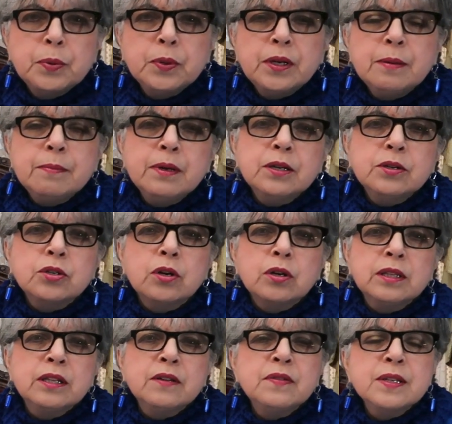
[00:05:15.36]
pretty much
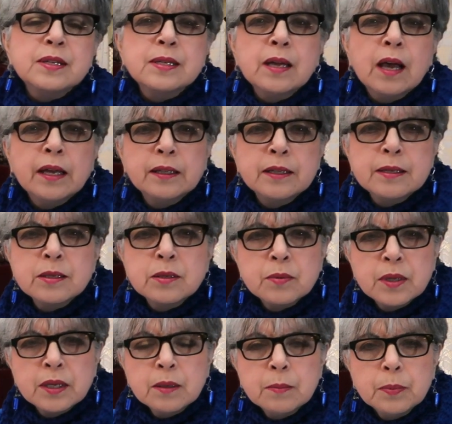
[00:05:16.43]
live in silence so
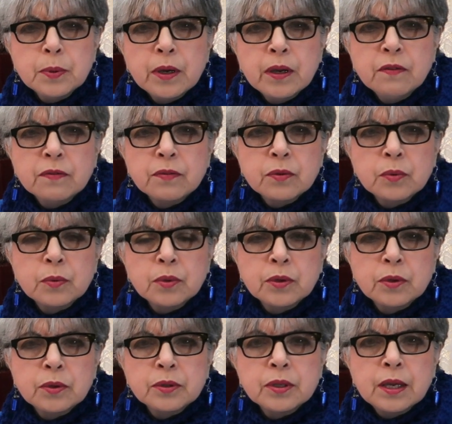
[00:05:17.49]
they can pray for the
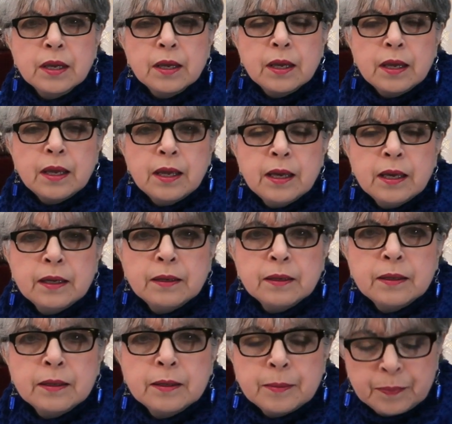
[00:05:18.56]
world.
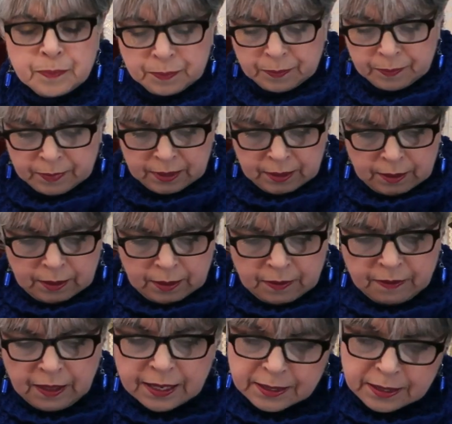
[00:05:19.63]
And
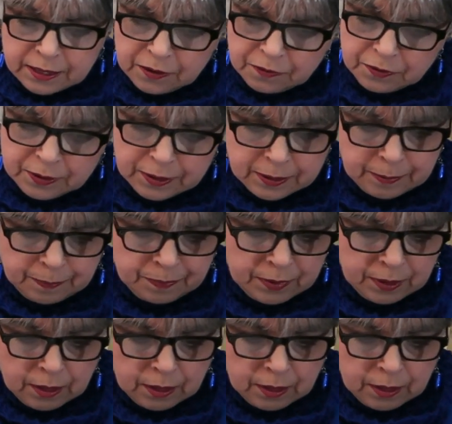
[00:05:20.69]
that's the difference.